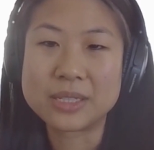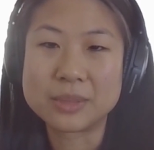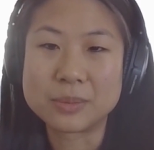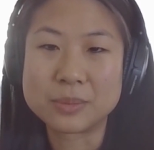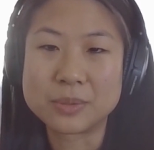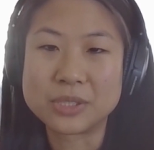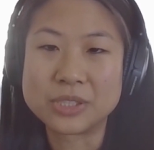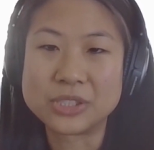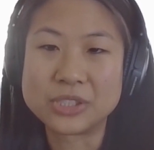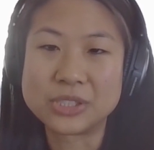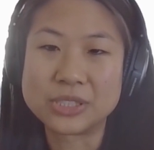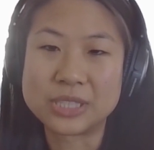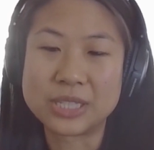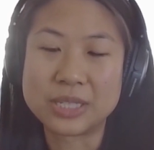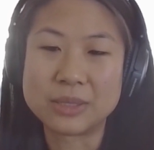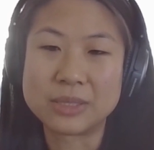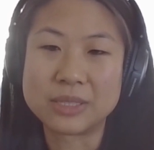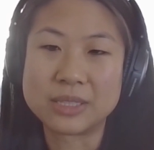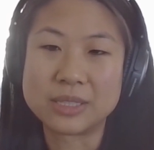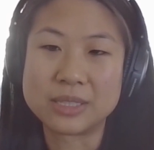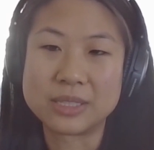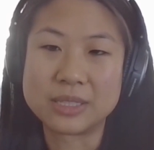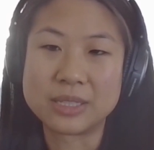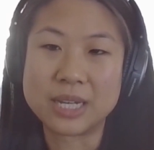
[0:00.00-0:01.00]

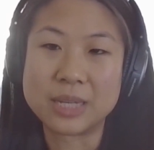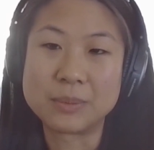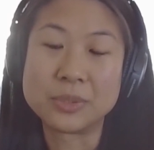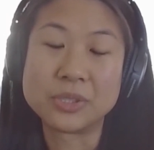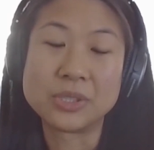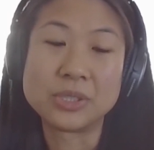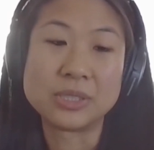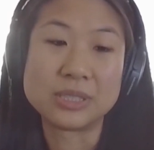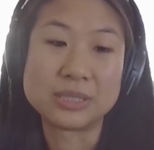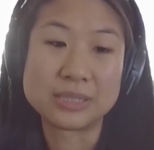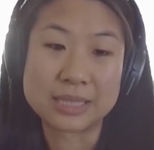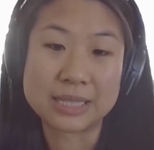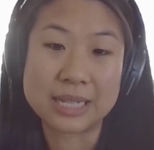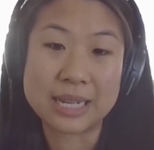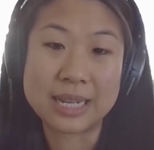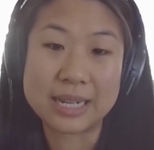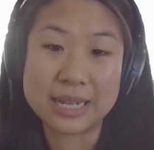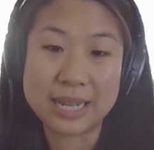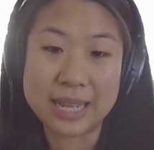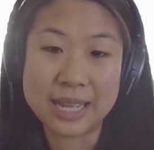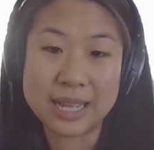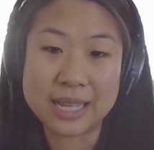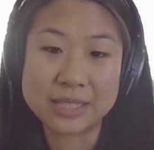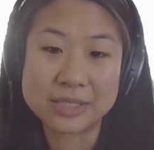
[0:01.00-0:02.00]
appreciate the opportunities that
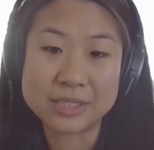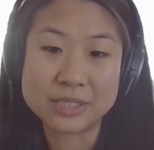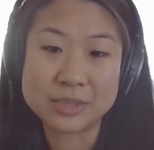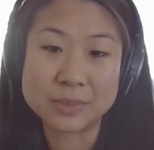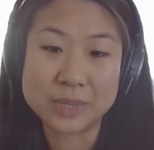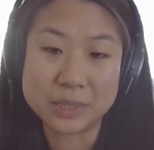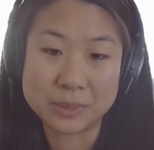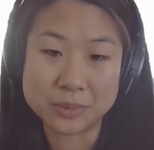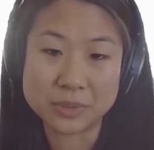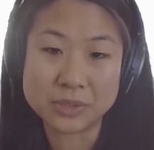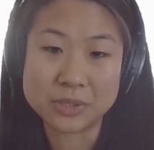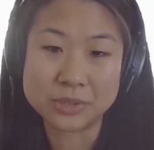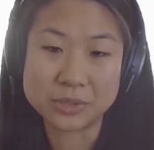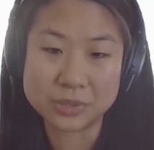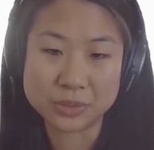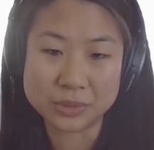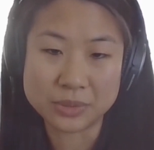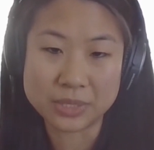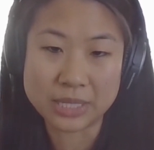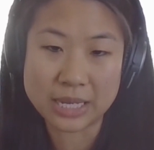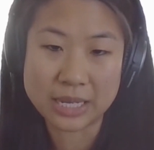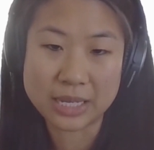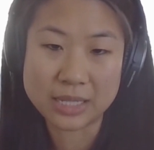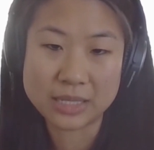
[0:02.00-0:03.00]
I had to be able to
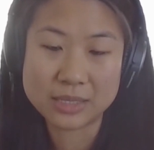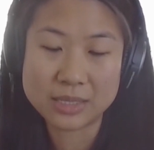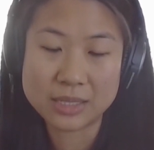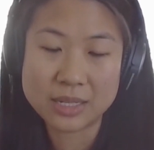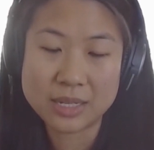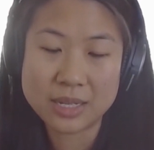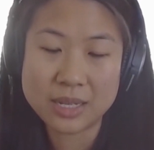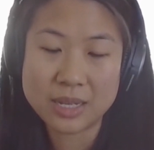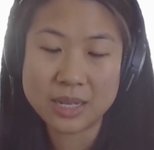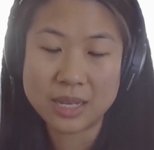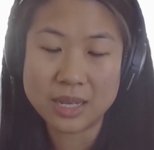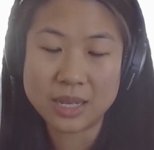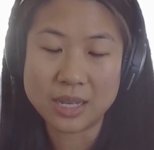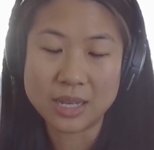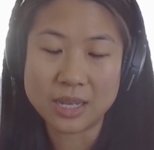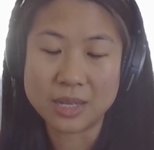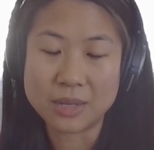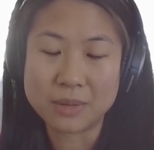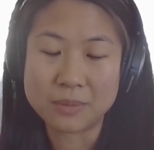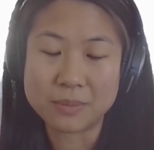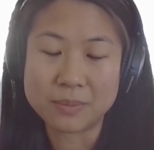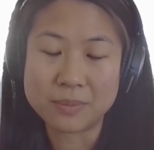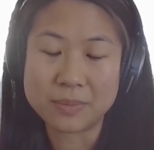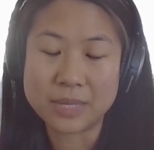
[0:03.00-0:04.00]
do that.
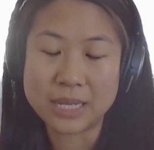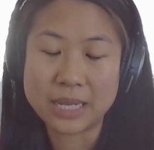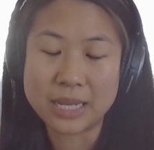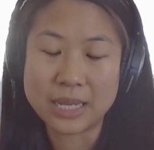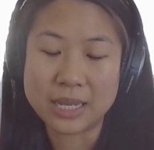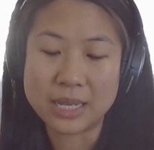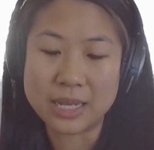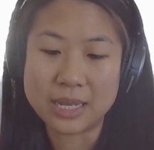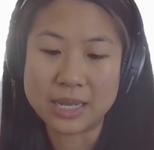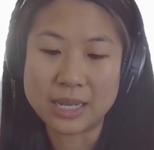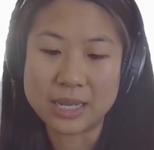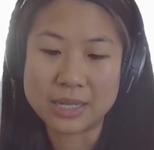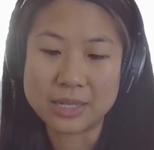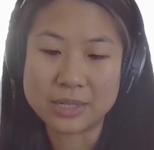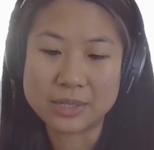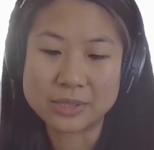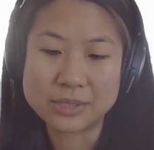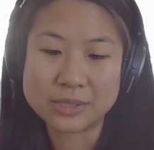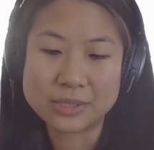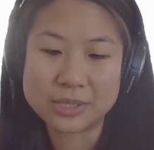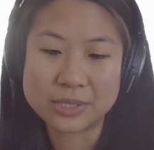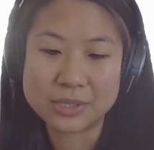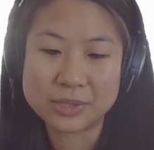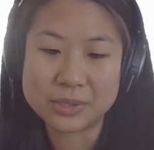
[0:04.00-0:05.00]
um, I
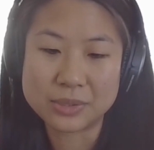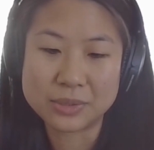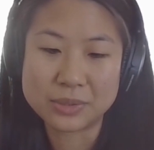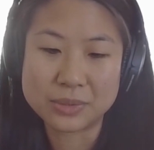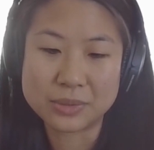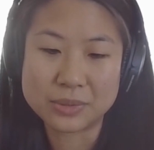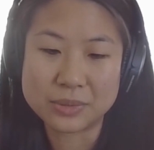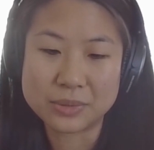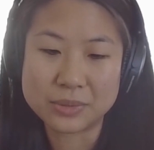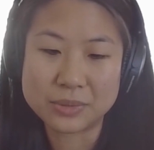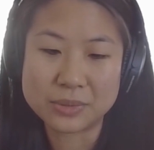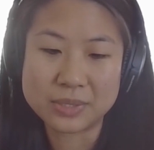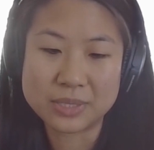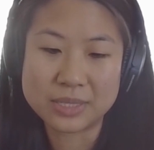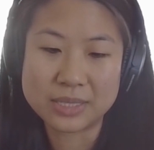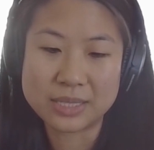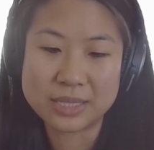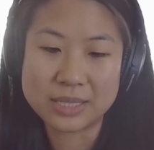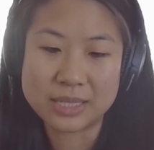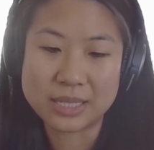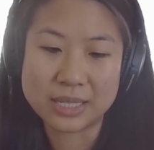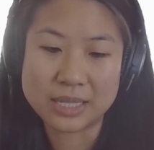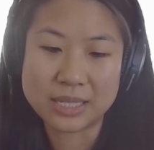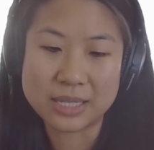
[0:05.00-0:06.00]
also
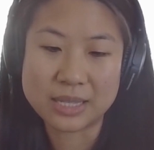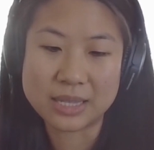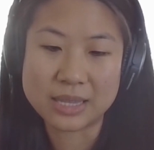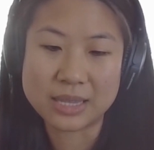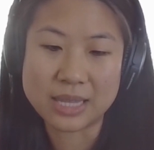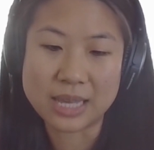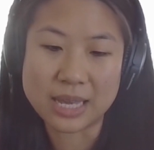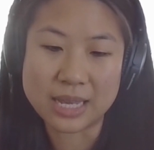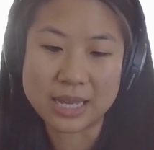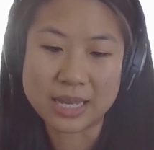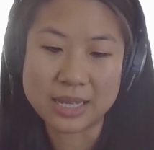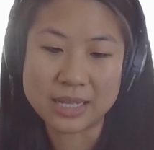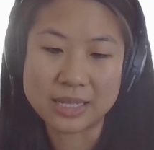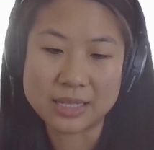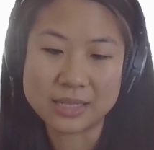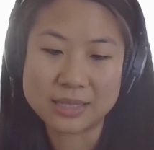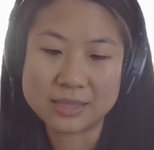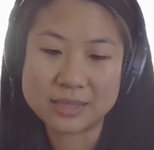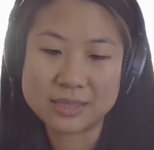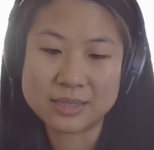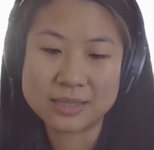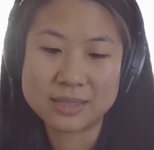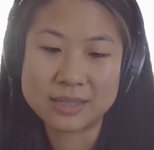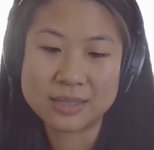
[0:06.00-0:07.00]
think
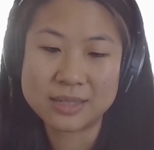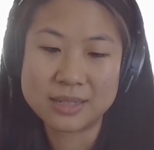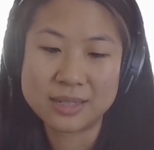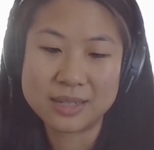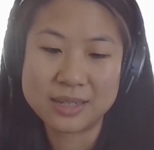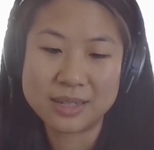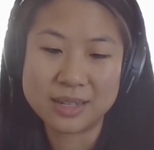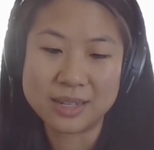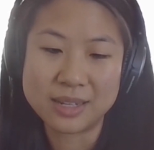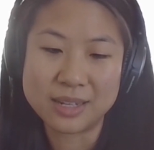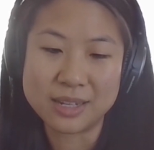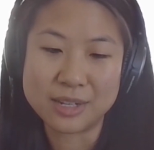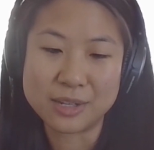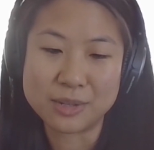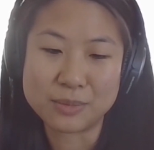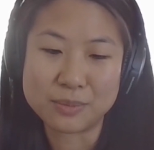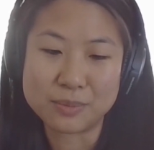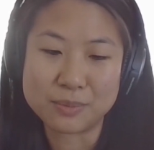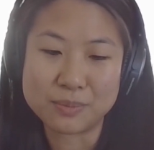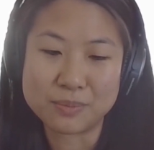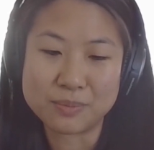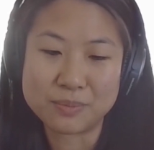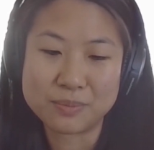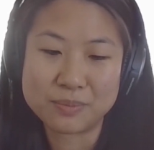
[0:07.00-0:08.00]
that
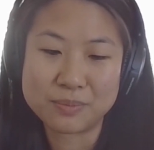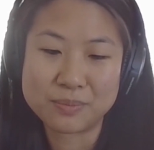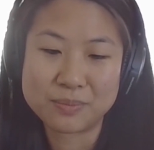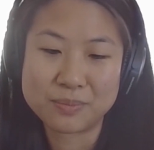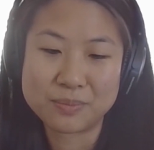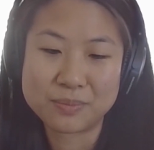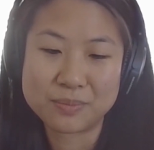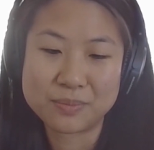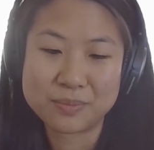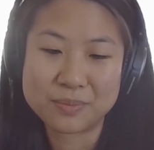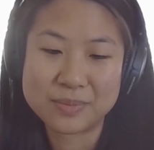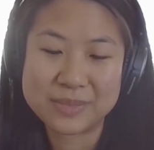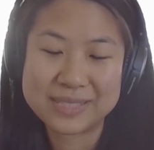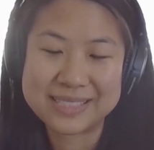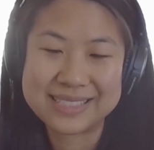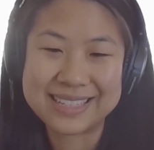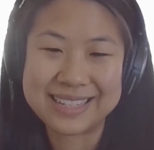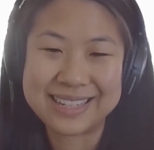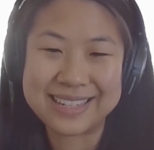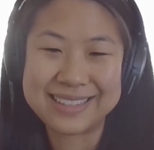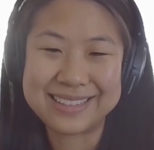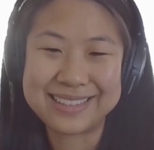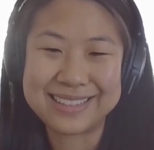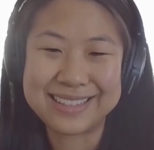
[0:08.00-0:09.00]
um,
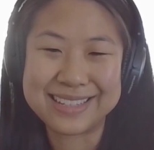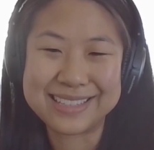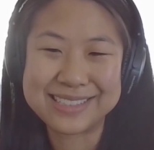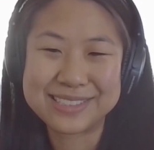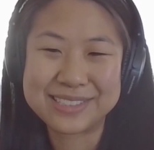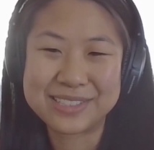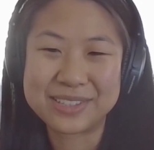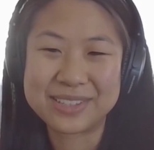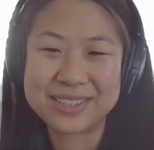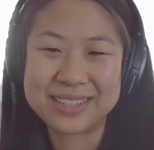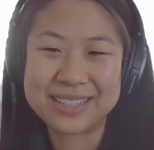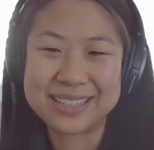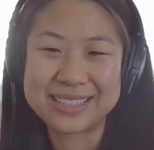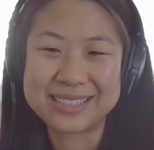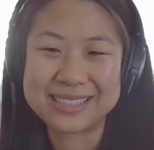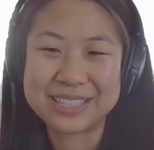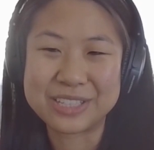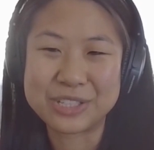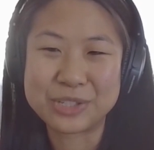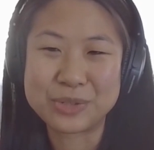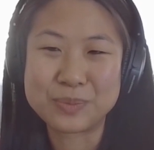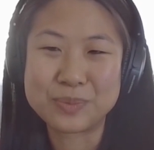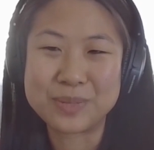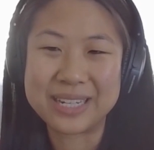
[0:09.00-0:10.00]
saying yes to things
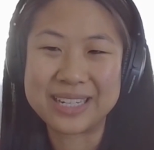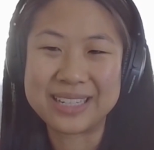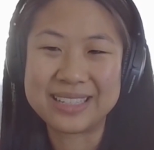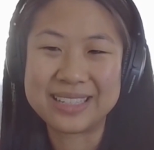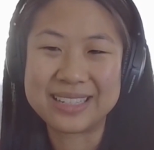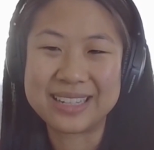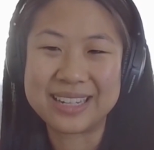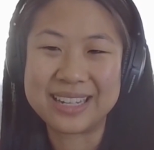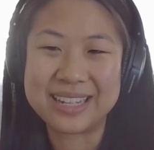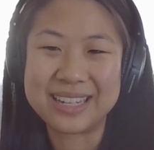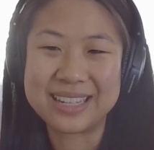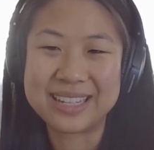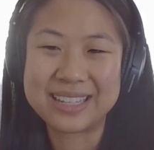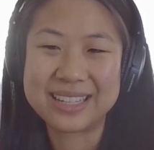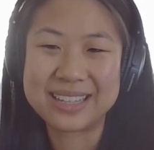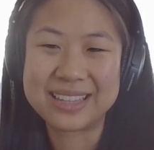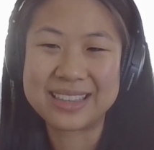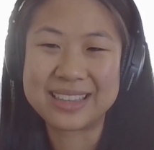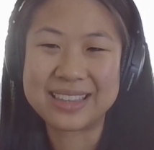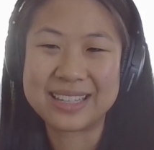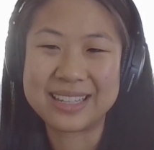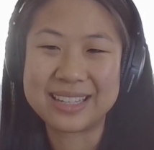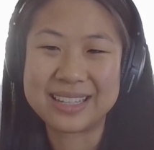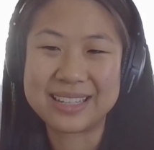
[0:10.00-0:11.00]
that you might not
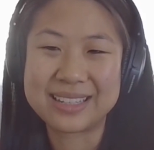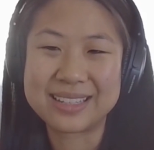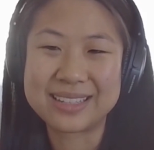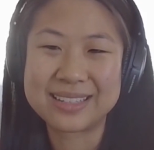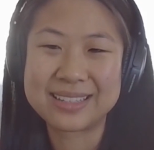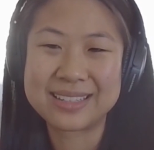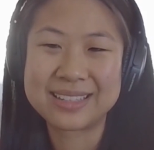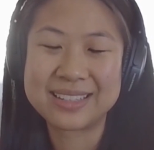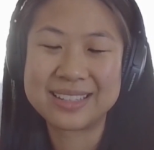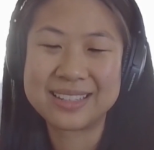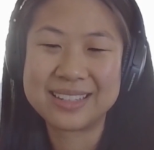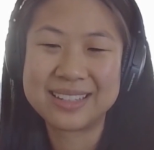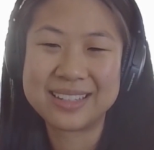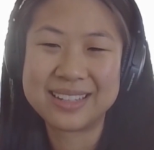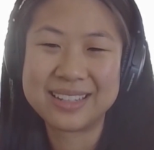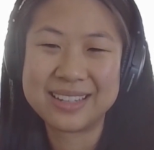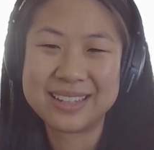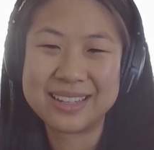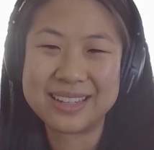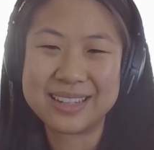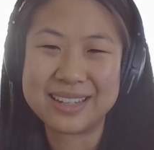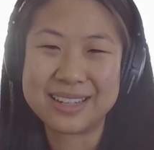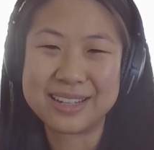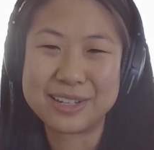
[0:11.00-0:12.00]
think
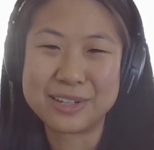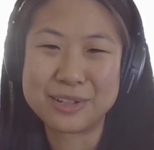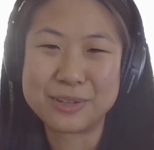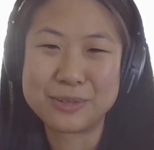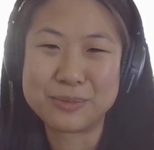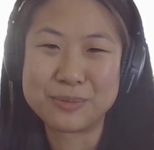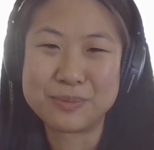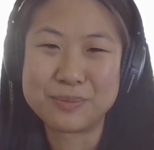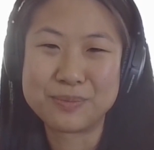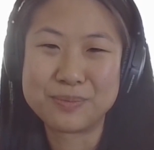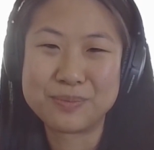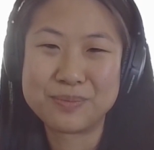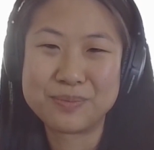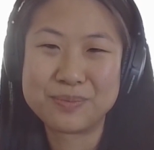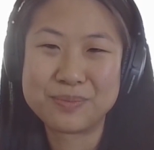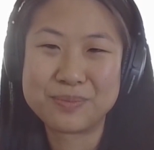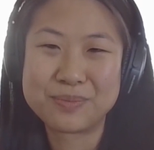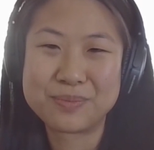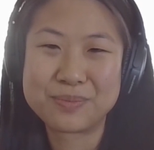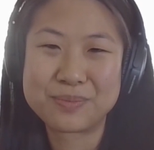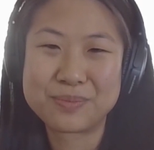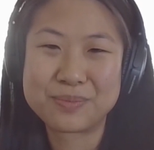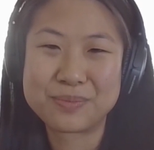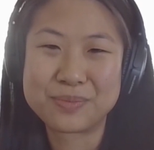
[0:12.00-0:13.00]
um,
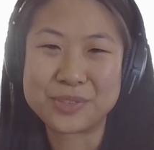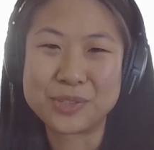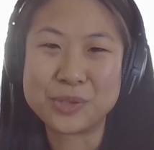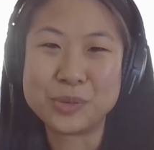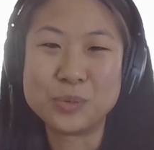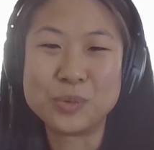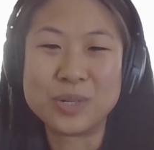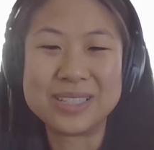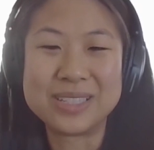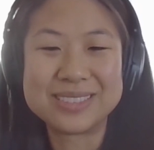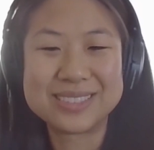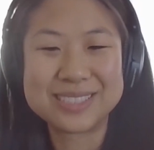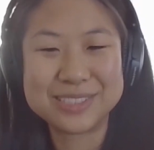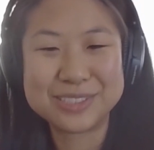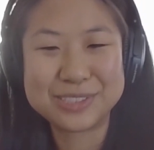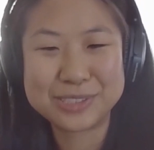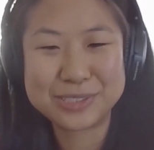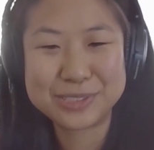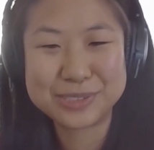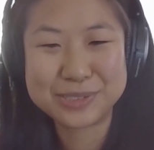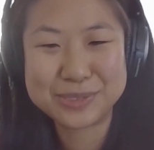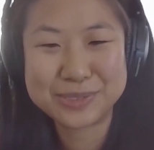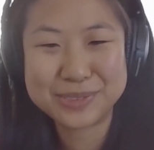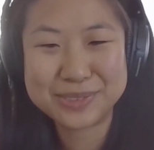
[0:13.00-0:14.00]
you want to
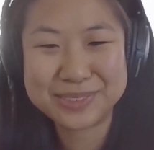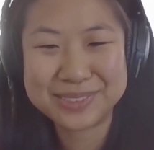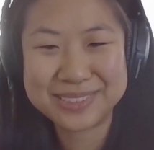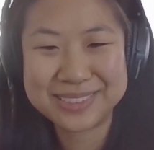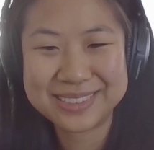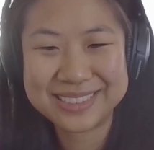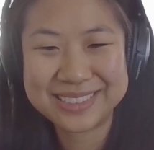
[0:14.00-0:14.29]
do